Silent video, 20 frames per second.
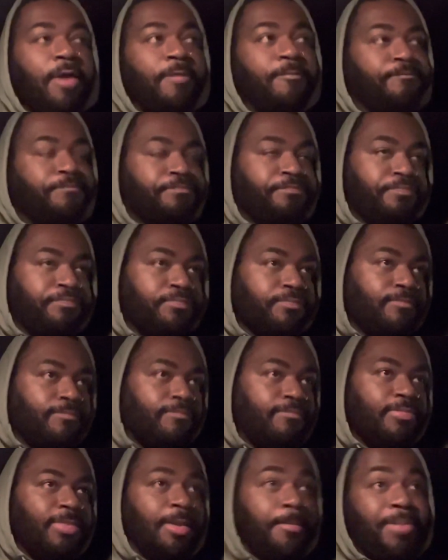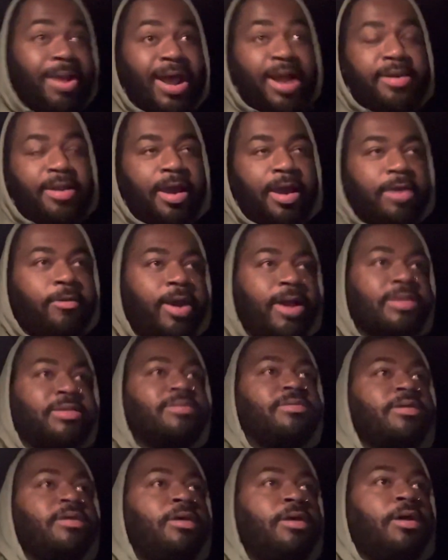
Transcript: But I digress.